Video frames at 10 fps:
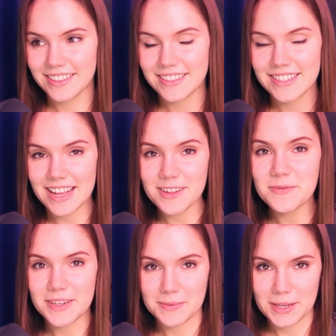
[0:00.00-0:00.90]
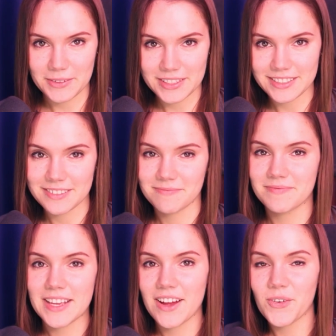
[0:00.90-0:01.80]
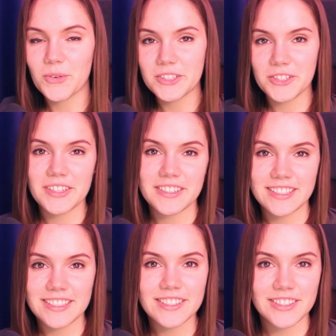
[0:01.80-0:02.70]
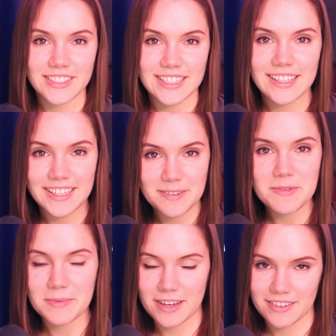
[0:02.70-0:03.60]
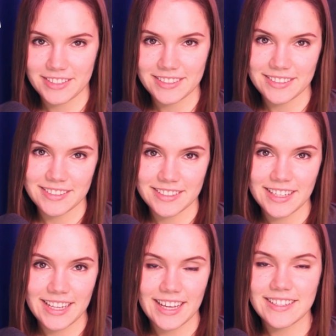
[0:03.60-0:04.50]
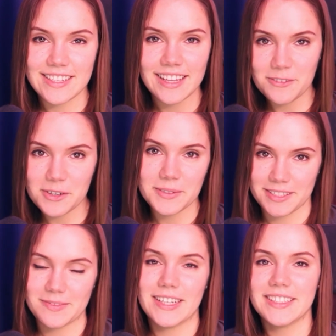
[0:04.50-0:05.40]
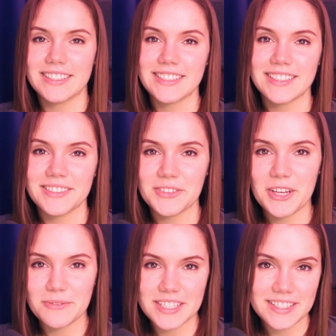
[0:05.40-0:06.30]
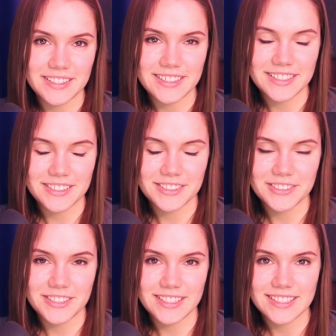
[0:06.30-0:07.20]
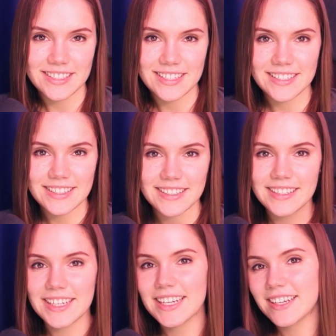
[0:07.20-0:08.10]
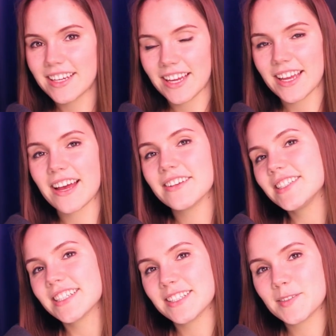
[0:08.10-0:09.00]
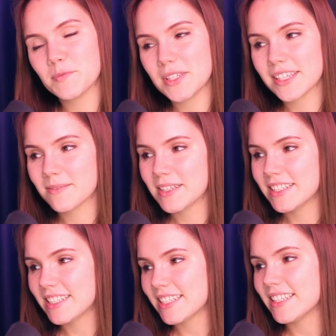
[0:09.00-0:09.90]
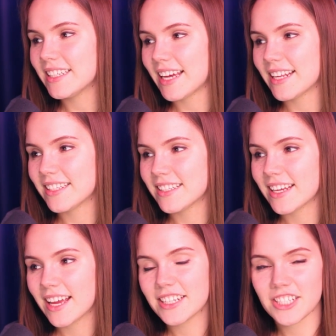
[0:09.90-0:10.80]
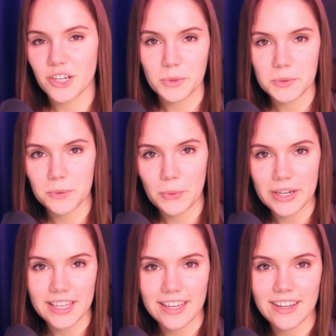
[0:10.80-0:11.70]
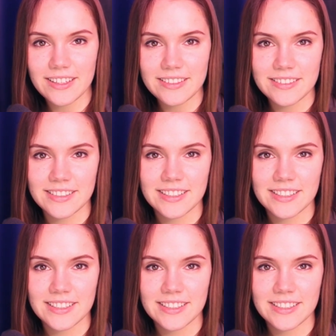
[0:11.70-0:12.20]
tell me about it. Or join our Discord and tell him about it. And tell everyone about it. We have Discord to just hang out and be a community and share what we're working on.